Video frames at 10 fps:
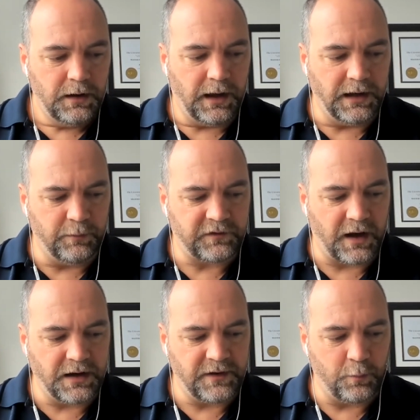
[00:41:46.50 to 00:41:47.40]
was
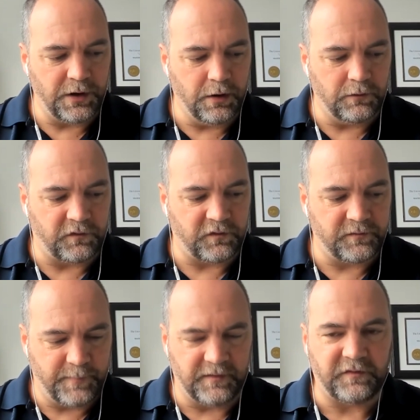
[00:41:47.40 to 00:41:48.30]
kind of at a weird
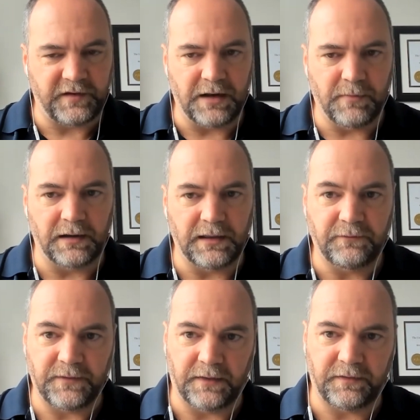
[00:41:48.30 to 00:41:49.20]
state in my
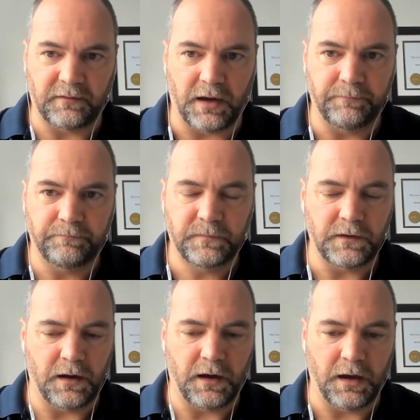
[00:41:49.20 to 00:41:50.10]
life at the time,
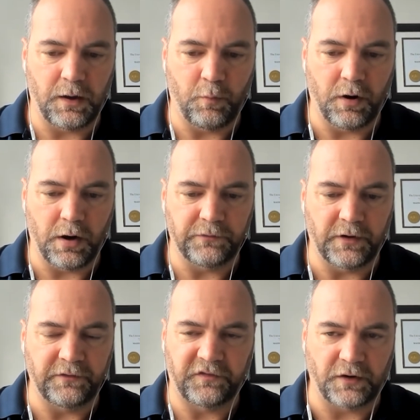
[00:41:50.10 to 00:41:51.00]
where I was
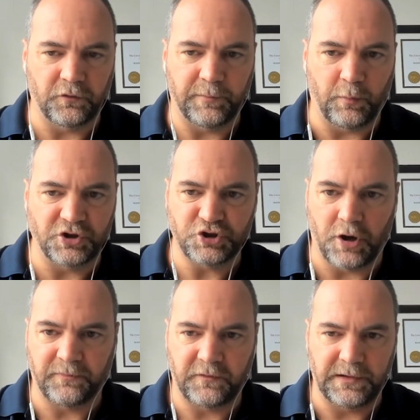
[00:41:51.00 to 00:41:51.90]
unsettled by what
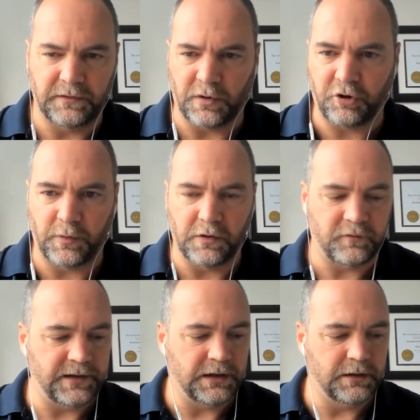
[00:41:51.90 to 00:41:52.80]
careers
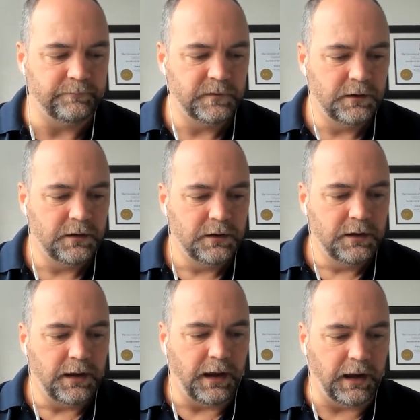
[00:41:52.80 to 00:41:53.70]
to be in,
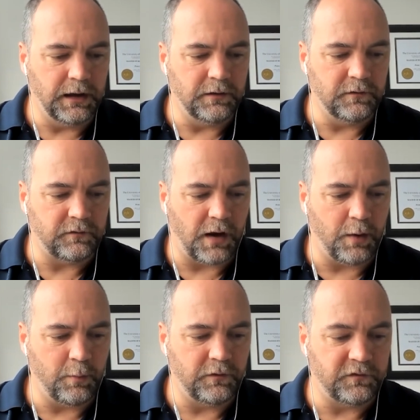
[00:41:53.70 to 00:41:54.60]
and I
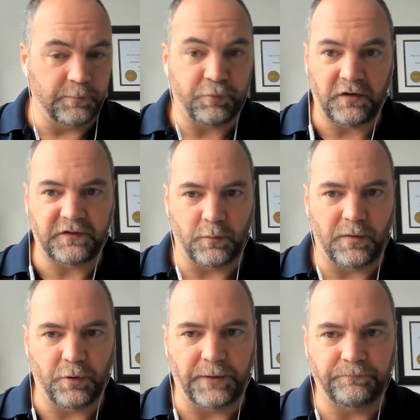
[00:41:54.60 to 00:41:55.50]
was depressed at
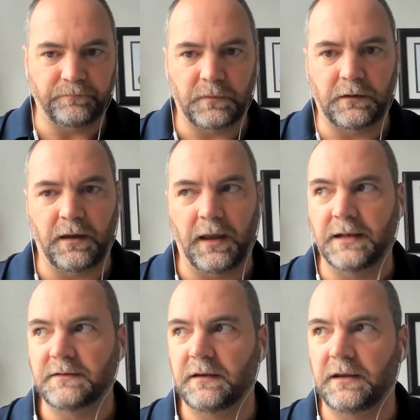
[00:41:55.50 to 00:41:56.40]
one point.
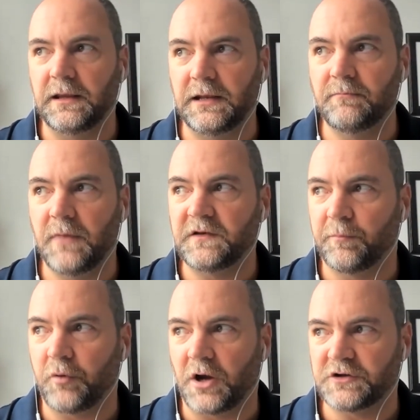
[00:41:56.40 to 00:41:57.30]
And in my
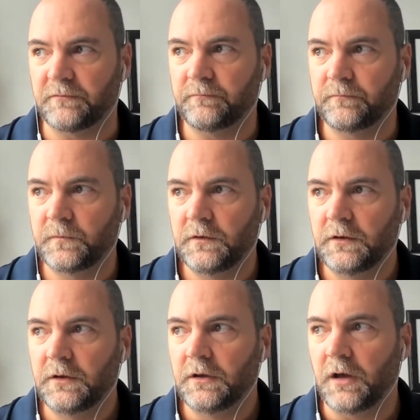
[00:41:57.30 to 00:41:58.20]
depression,
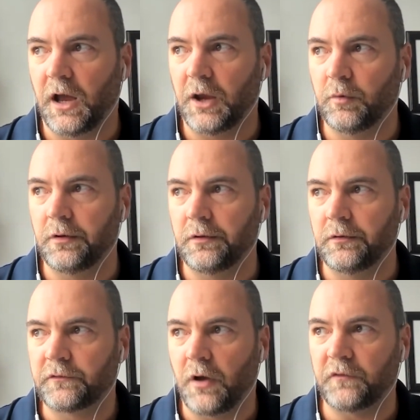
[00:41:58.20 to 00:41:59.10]
I
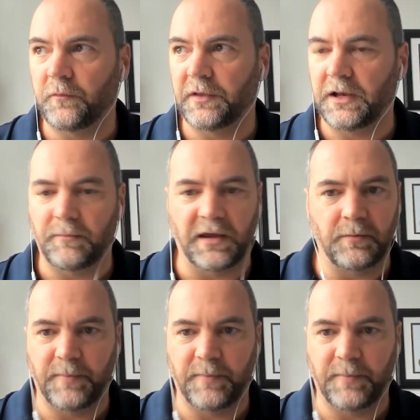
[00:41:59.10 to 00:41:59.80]
was contemplating making